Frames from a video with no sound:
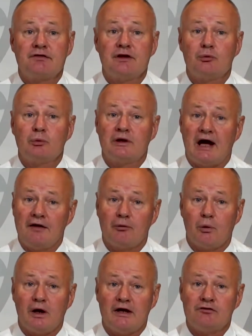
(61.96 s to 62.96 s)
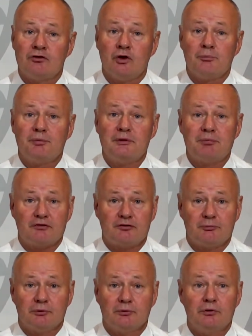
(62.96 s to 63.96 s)
that would otherwise not be
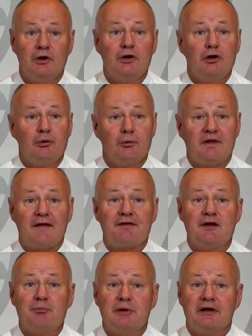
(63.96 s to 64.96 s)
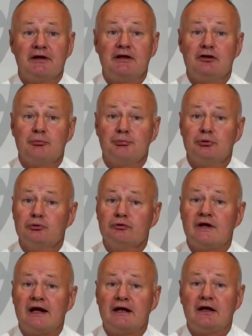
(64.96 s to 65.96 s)
possible without the ability to pool
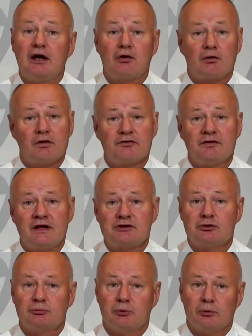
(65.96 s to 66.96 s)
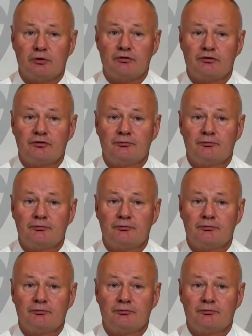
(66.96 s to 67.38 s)
data across national borders.